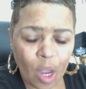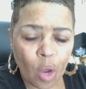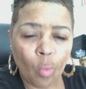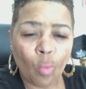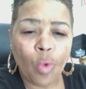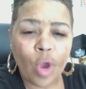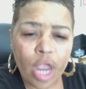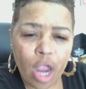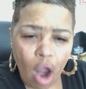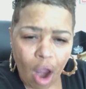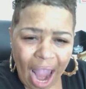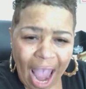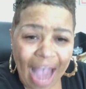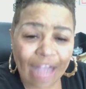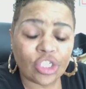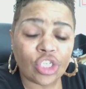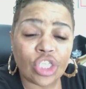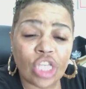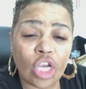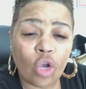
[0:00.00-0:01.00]
We are
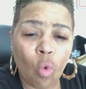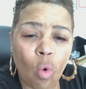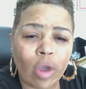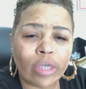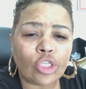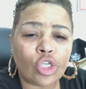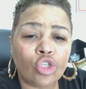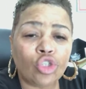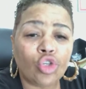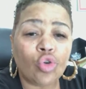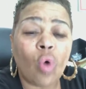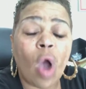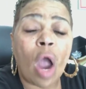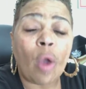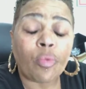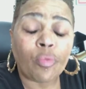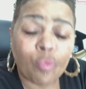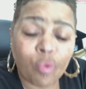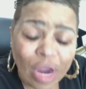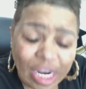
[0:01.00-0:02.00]
actually going to do
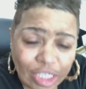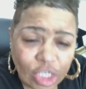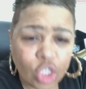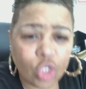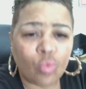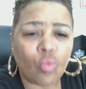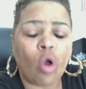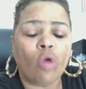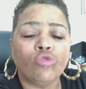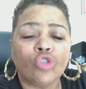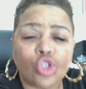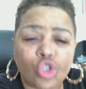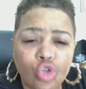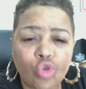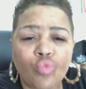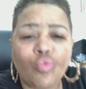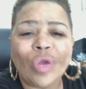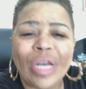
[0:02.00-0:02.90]
a ritual to